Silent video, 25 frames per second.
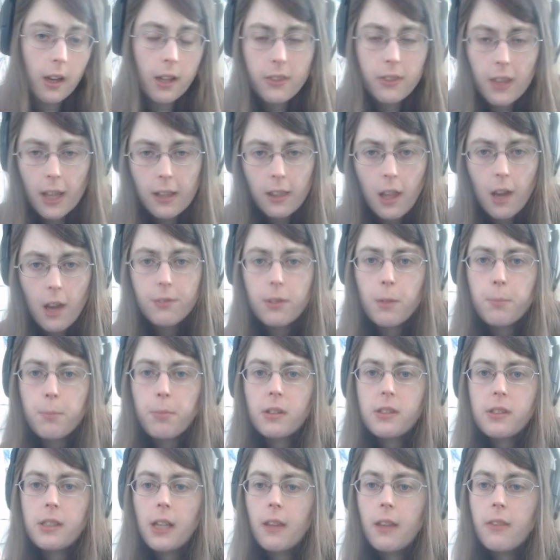They love to
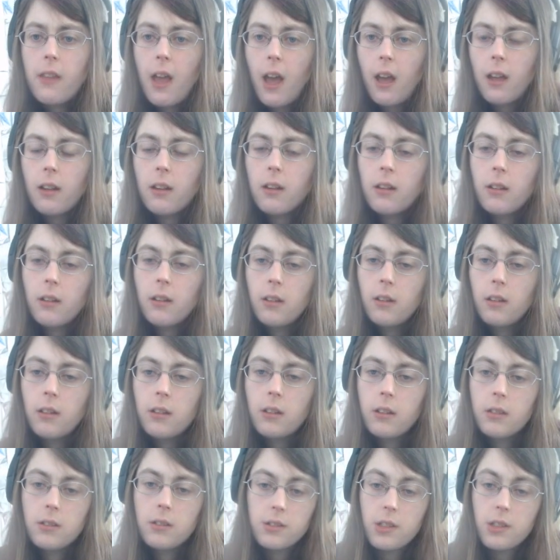pretend that.
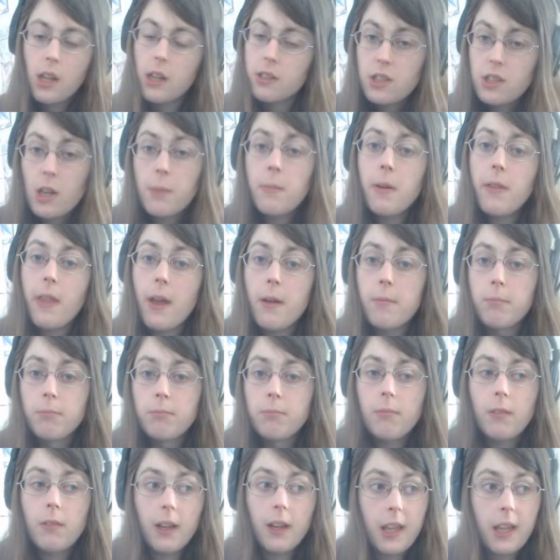Now, some of
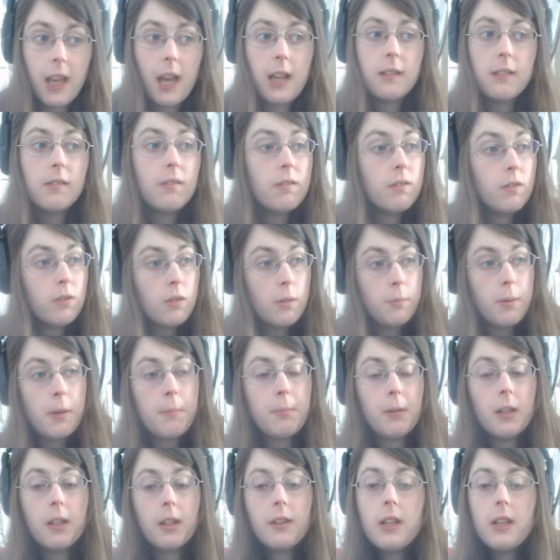them, again, the
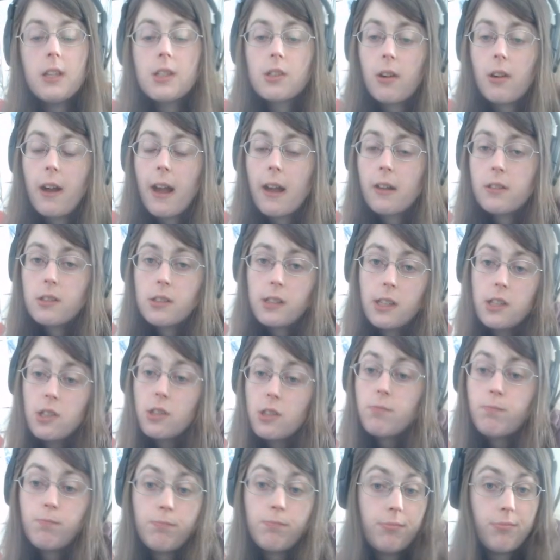people in these crowds, they
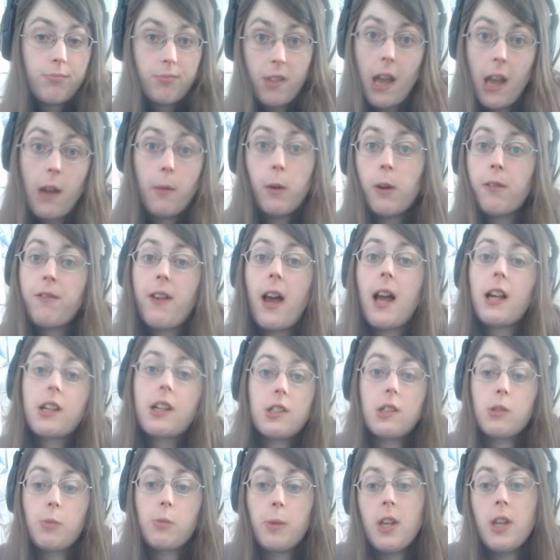just, yeah, we're
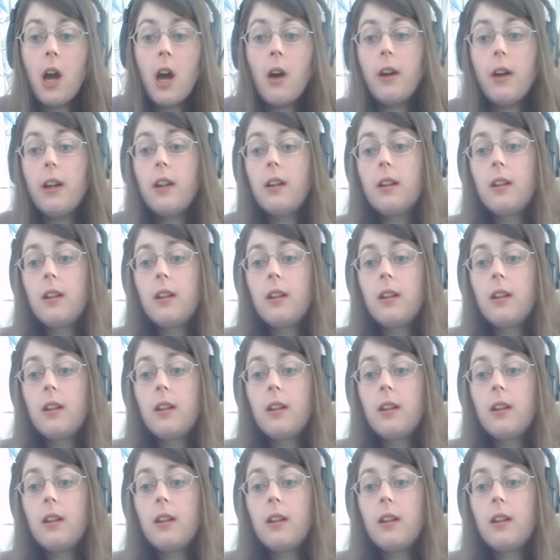fascists. We know it.